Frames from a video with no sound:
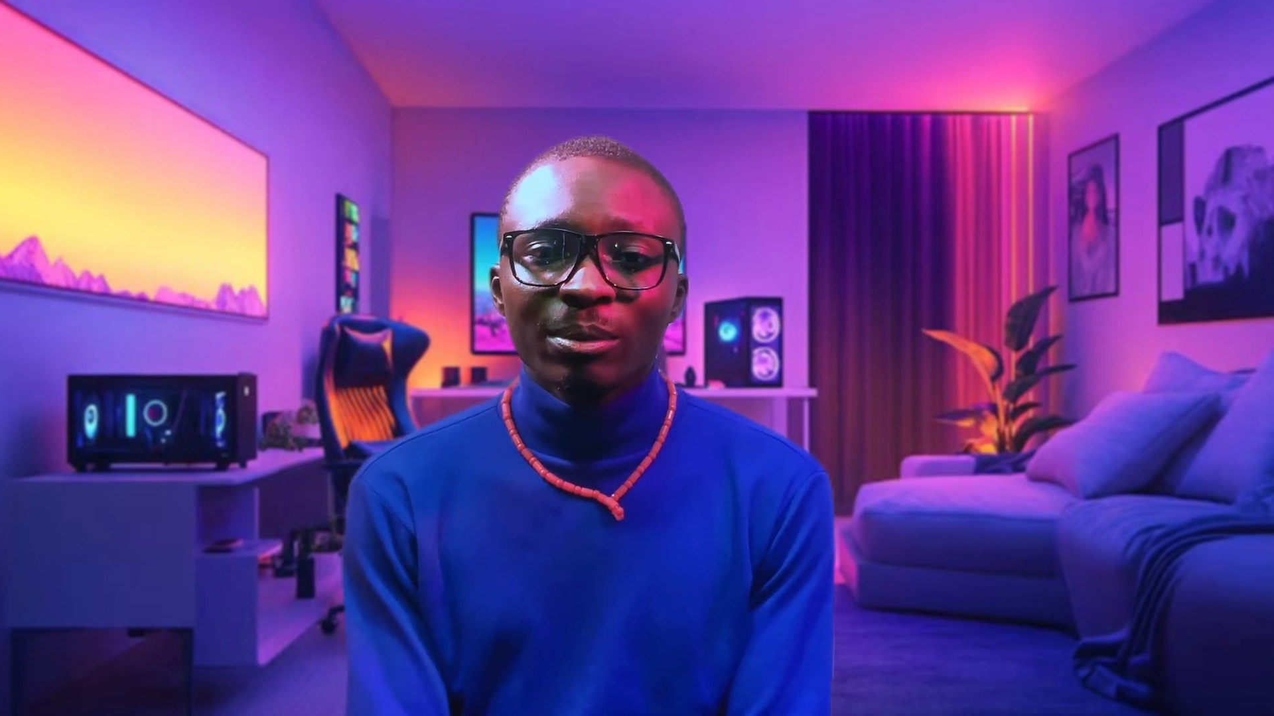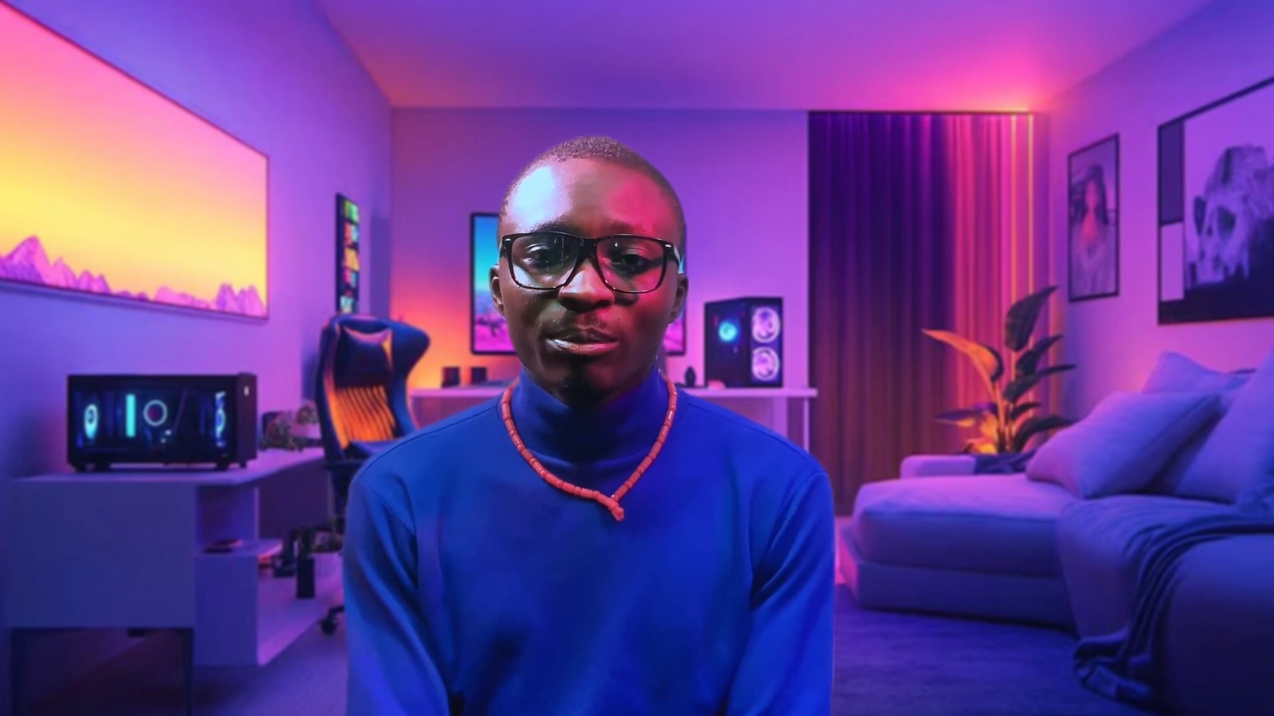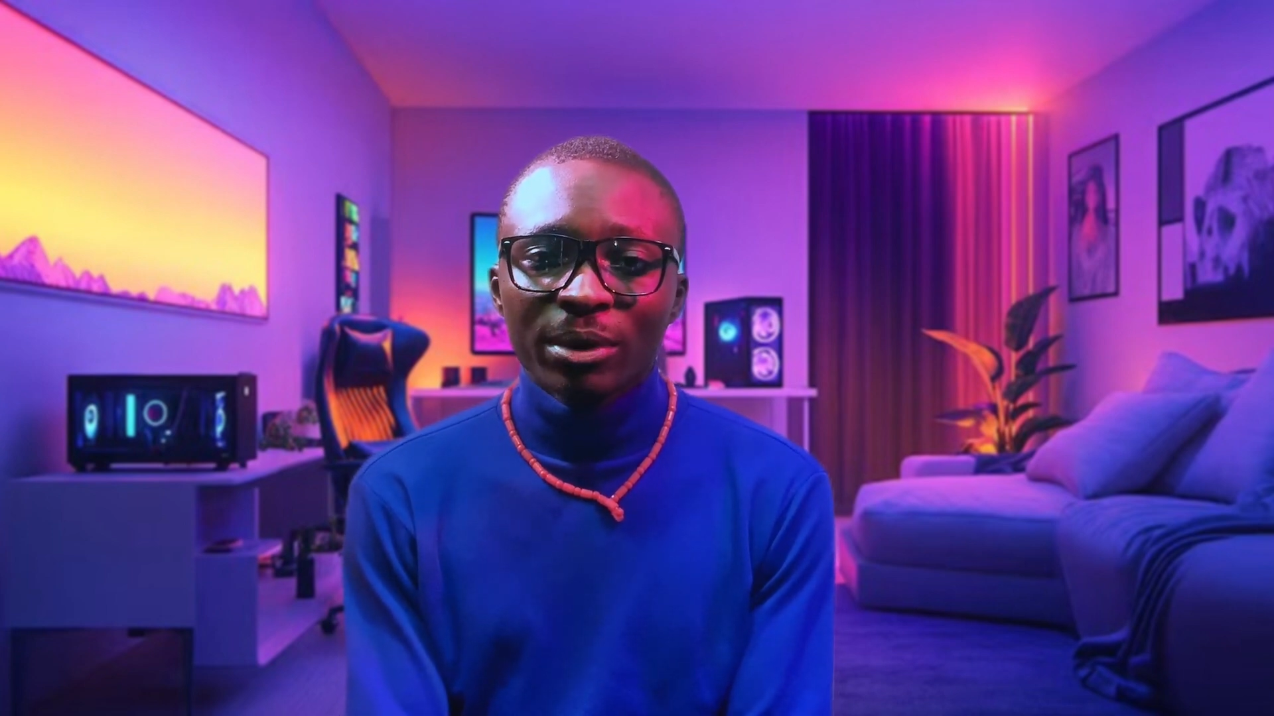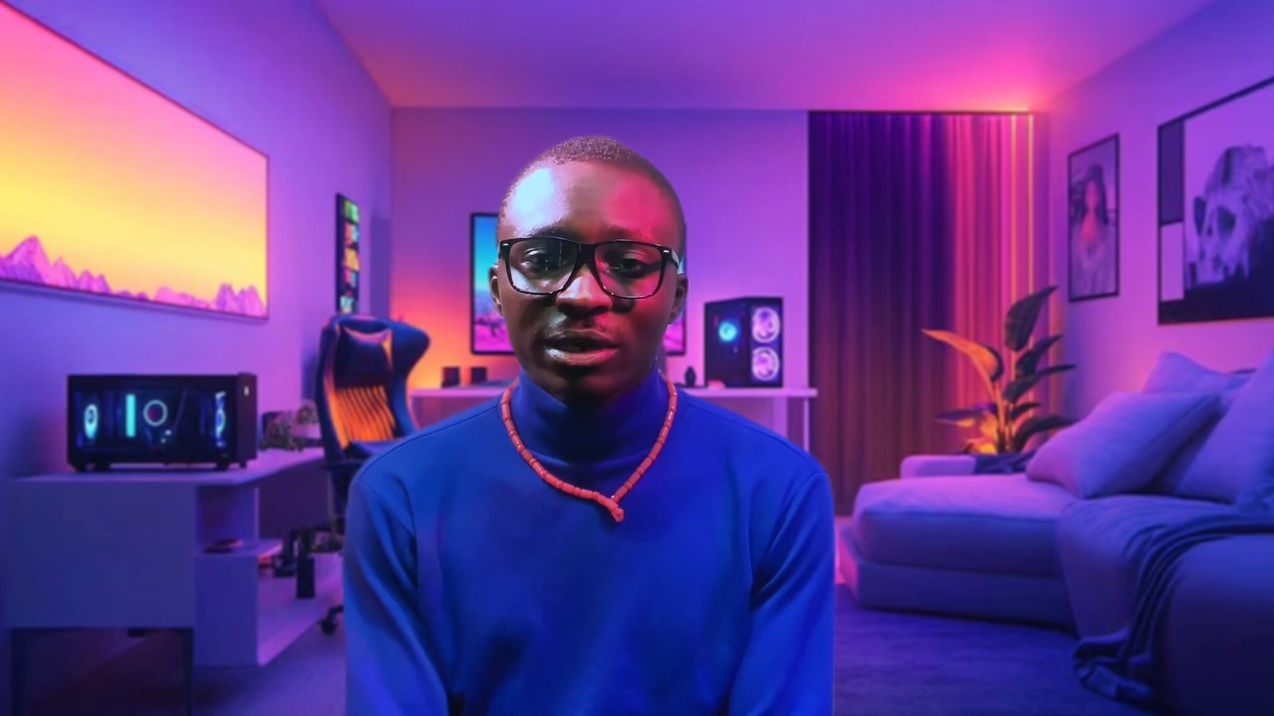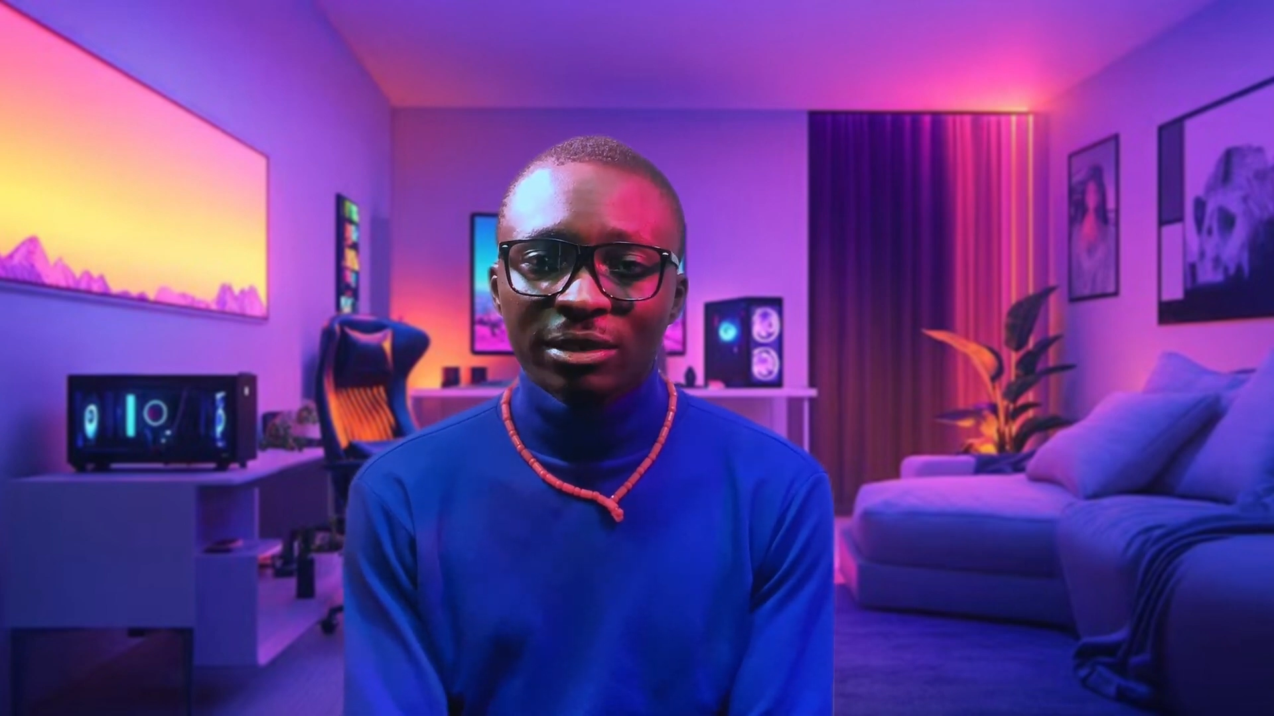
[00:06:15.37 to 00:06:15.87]

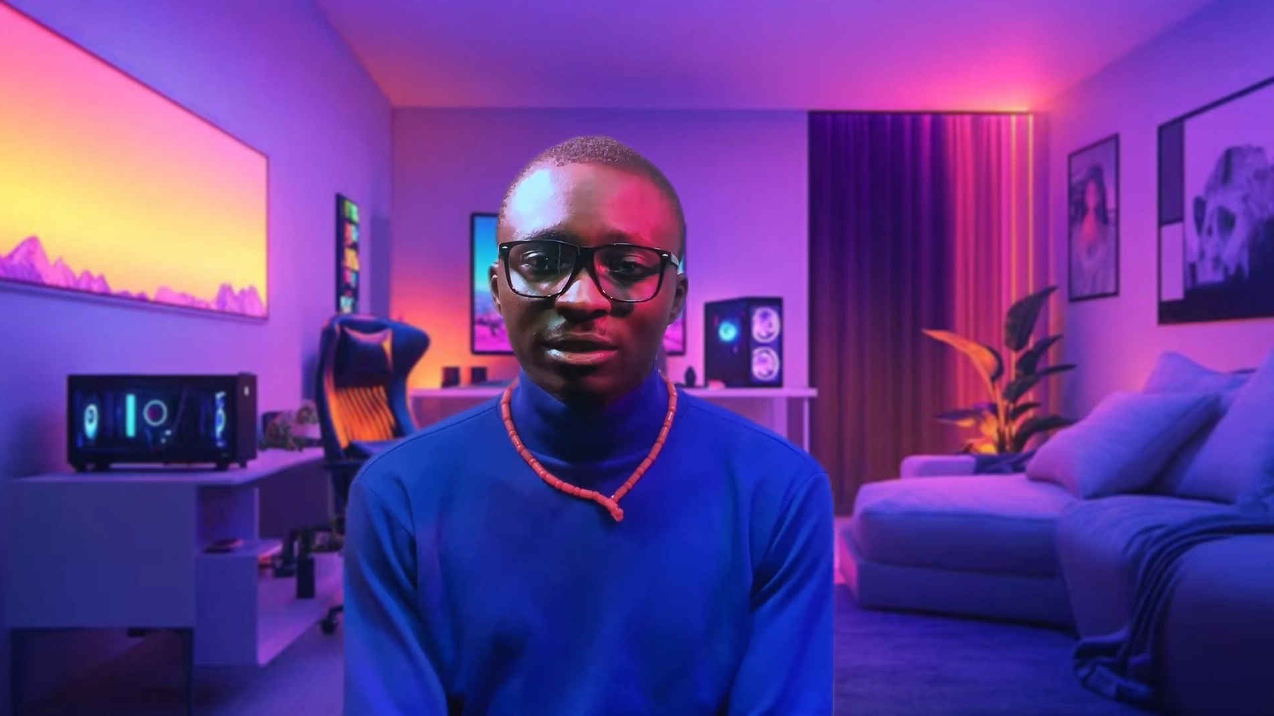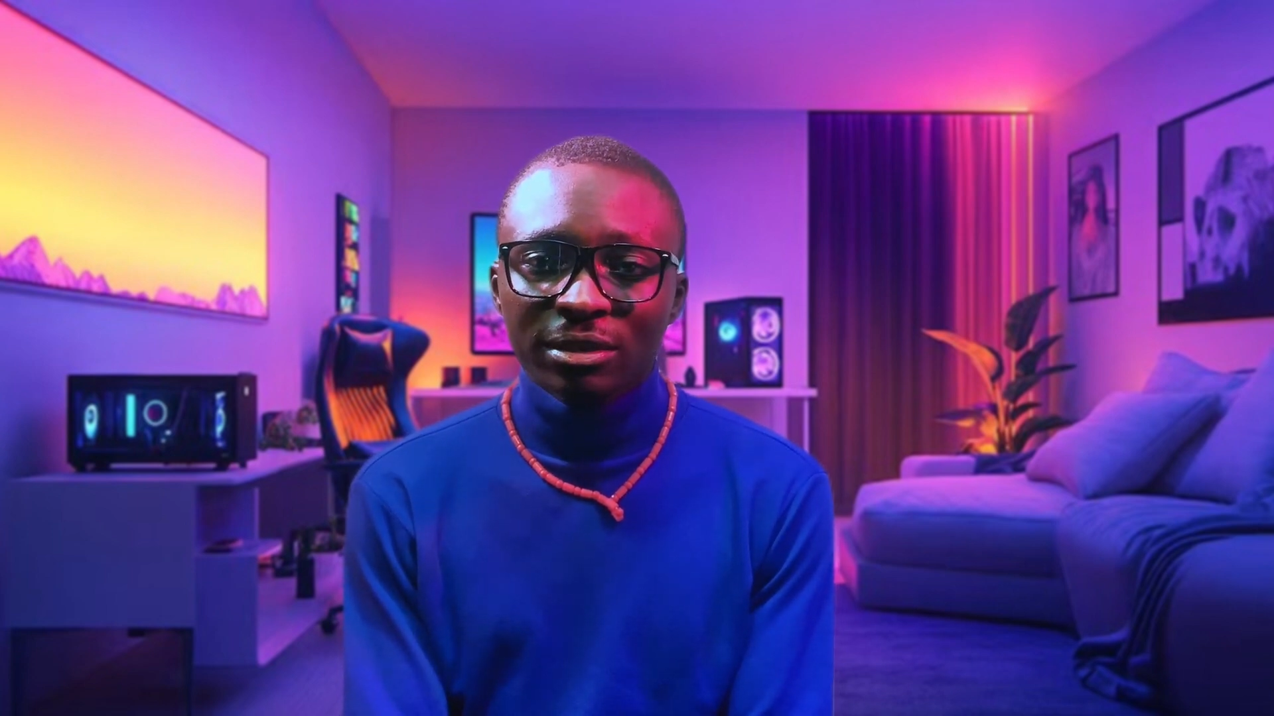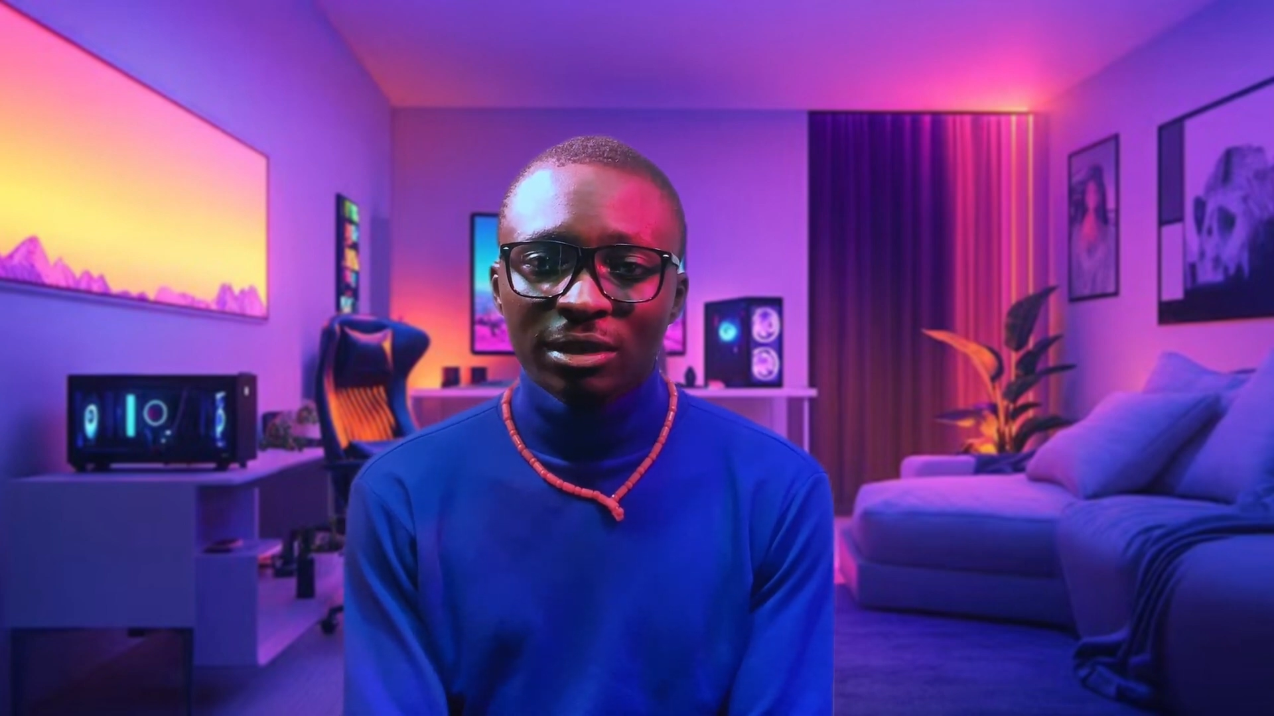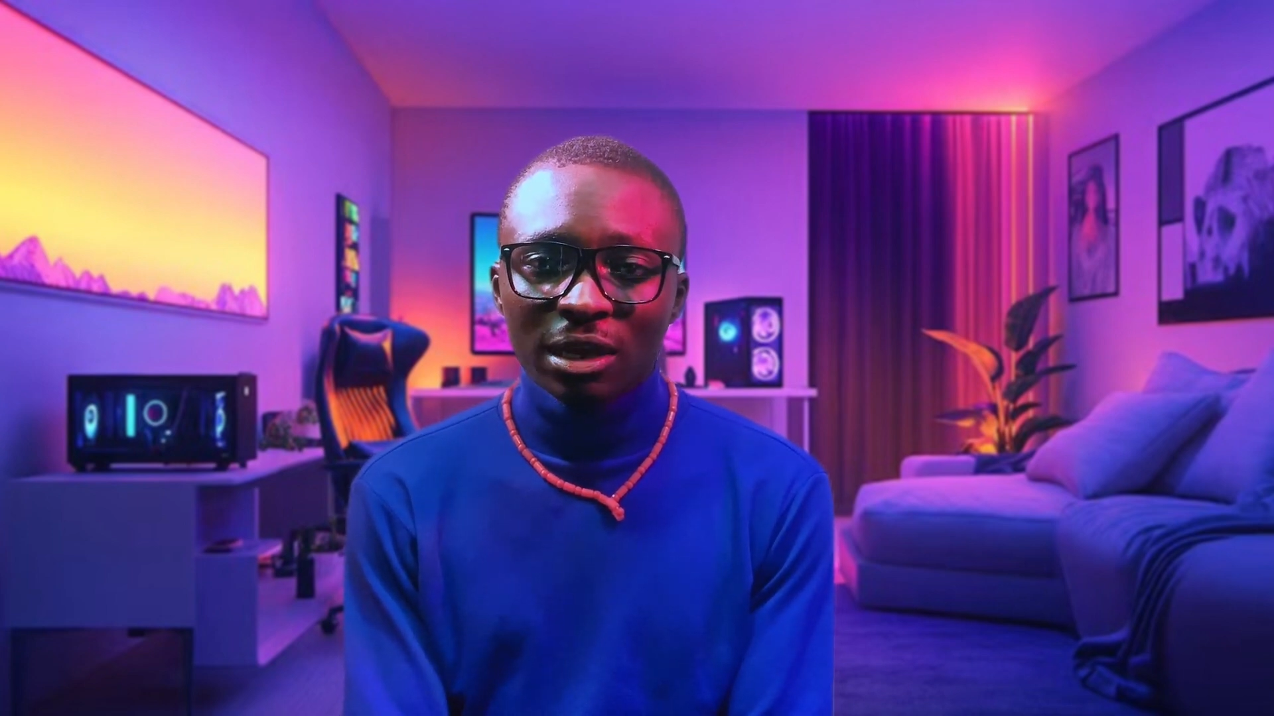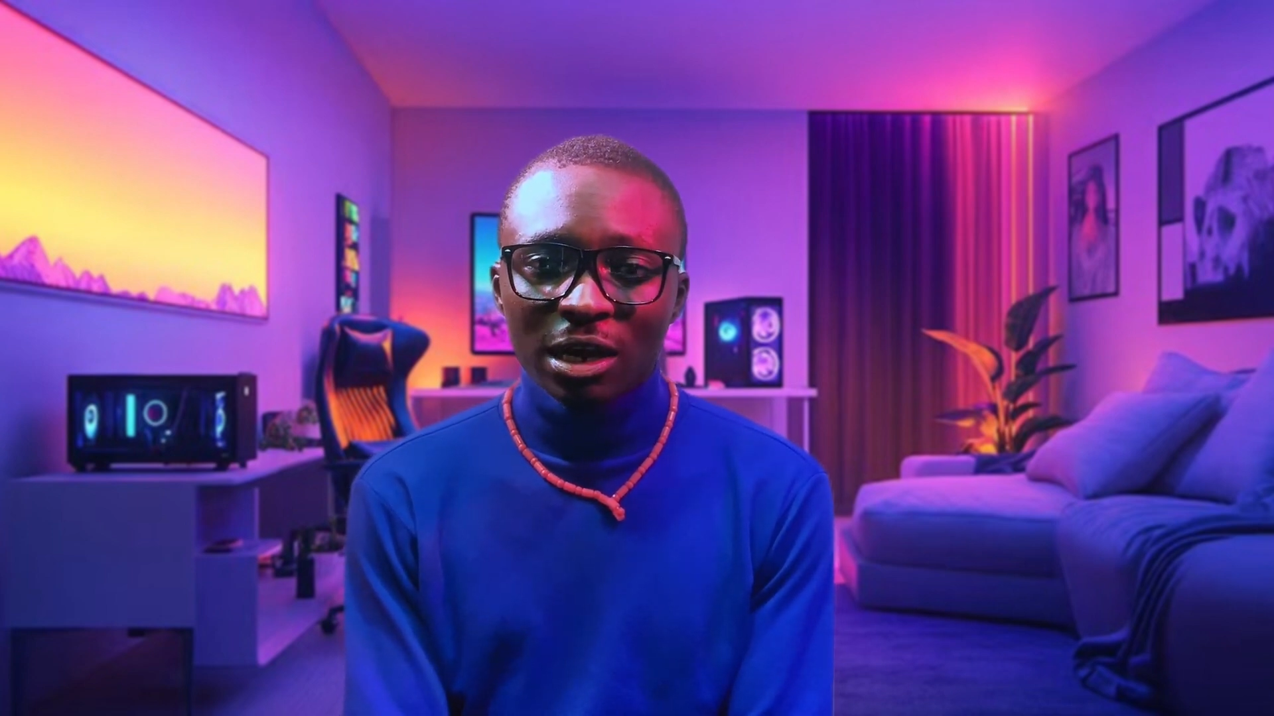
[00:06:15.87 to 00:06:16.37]
best